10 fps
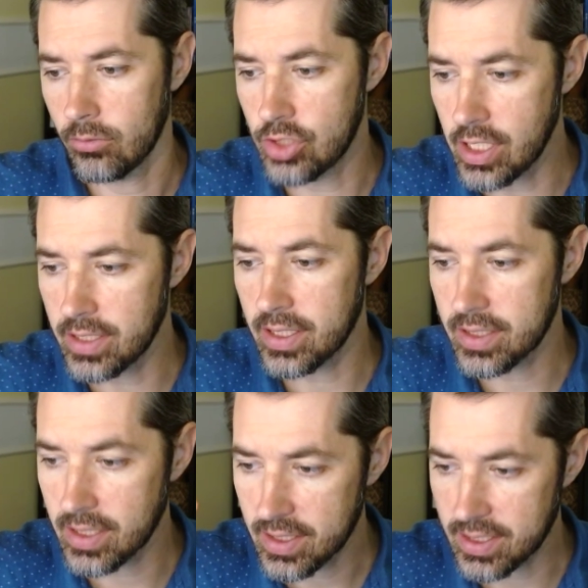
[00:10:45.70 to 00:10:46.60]

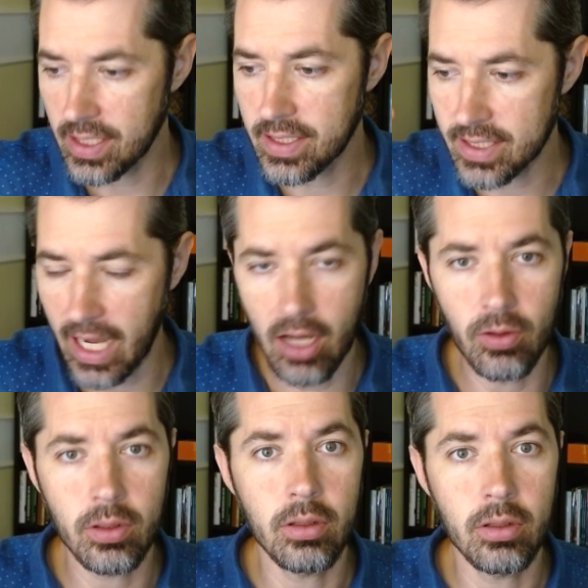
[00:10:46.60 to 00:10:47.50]
Jesus seeks
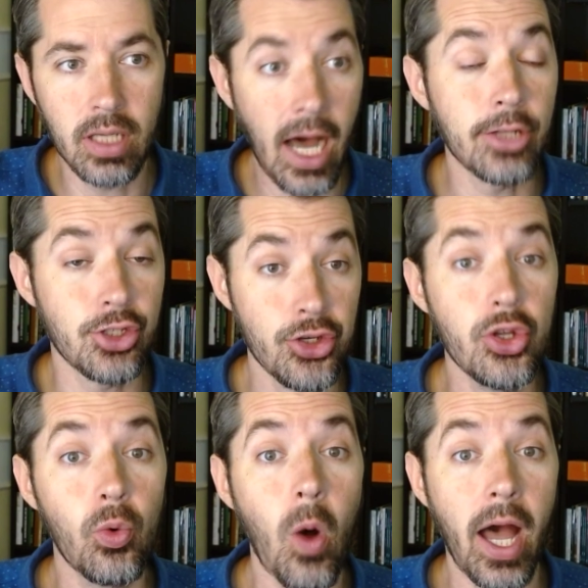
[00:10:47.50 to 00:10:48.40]
out God's
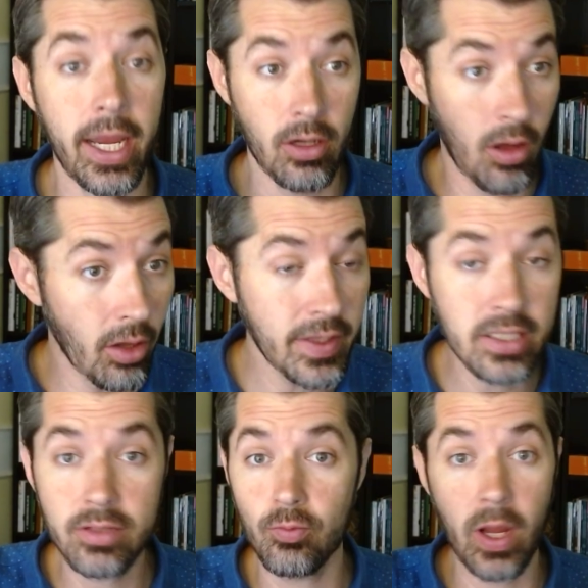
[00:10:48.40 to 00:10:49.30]
new wine. All
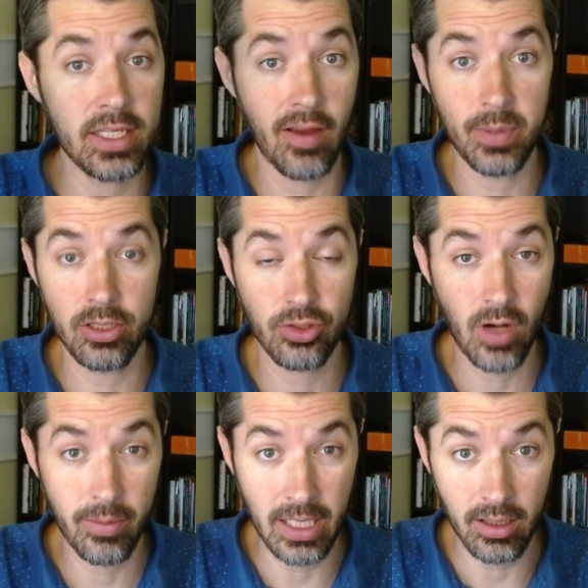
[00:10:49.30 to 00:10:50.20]
these ways I've been
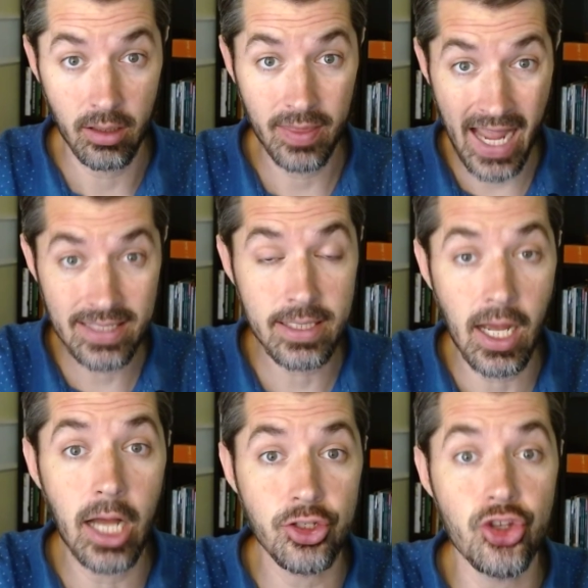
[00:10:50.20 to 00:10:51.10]
describing it. That's
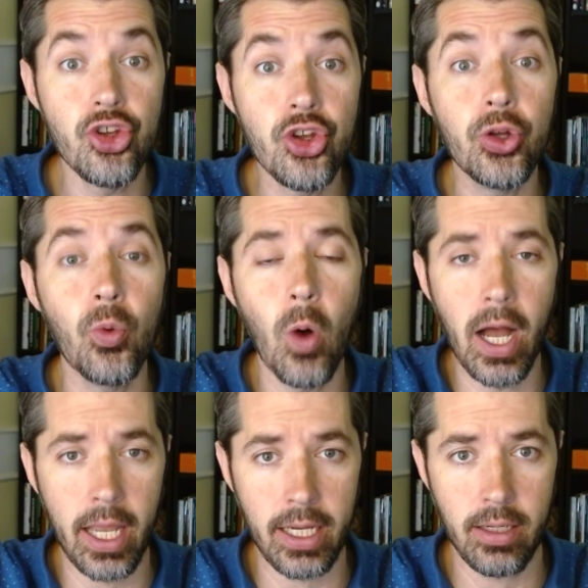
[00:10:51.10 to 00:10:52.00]
God's new
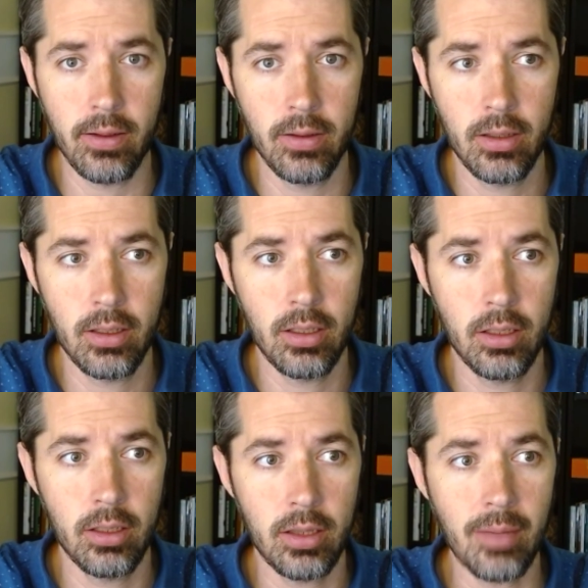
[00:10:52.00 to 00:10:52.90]
wine.
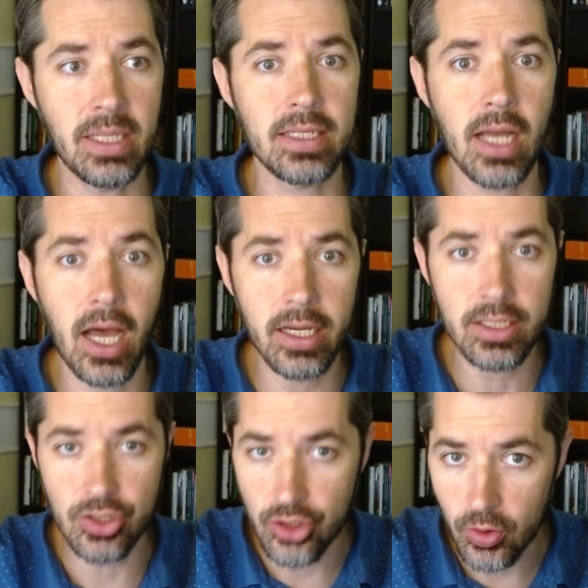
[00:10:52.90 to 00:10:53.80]
That means God
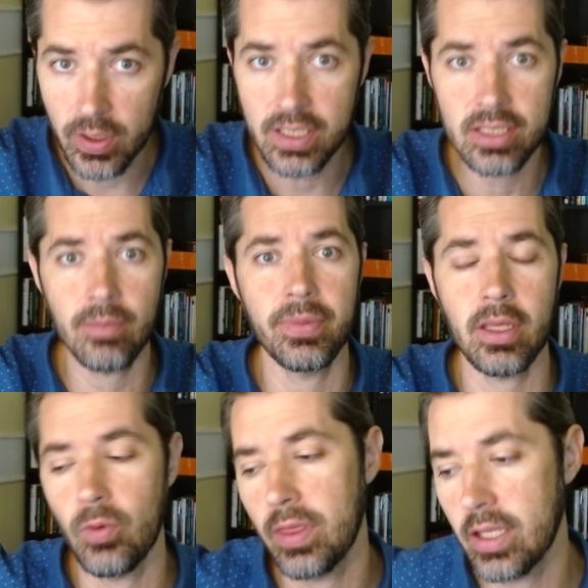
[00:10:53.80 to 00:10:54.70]
is doing
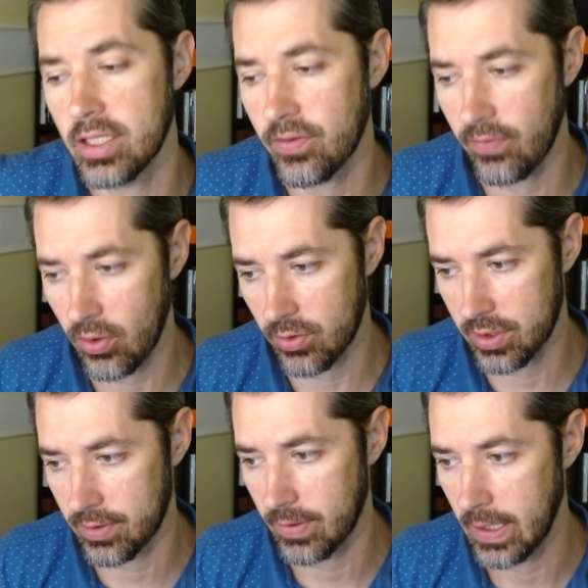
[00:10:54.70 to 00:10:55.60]
something with these
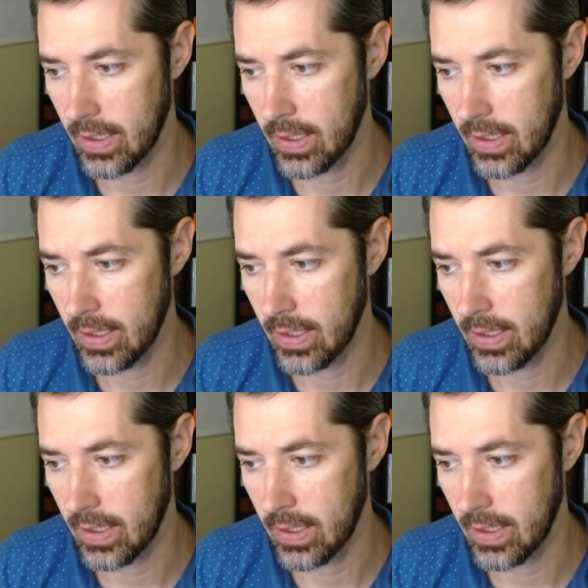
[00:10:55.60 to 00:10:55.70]
folks